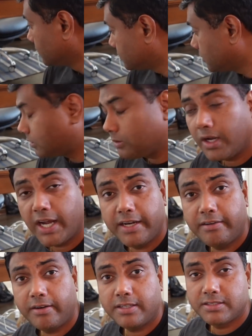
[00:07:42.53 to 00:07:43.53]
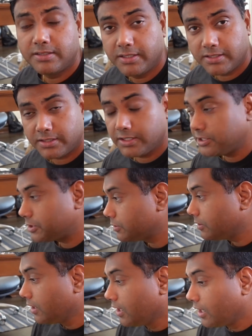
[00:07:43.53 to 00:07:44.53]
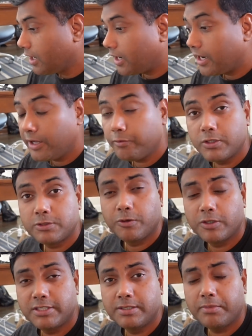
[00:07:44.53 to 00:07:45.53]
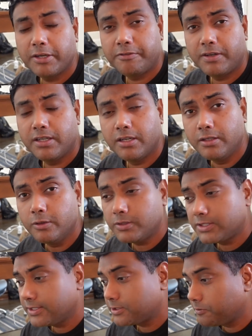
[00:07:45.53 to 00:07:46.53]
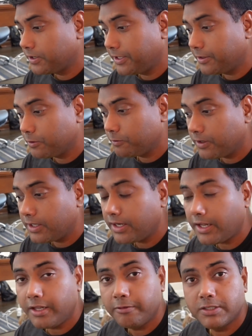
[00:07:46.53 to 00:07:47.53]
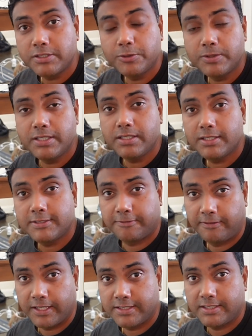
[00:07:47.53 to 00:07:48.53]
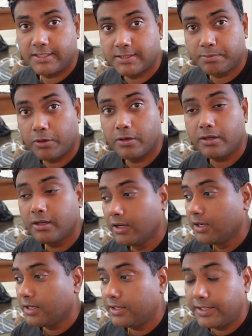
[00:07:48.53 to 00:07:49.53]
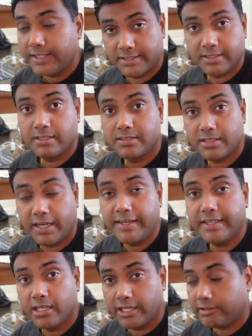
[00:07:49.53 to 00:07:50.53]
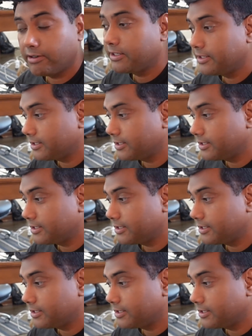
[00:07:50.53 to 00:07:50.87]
So to address this issue, I was watching my friend Harnoor Singh's video where he was using this Flexispot desk, standing electric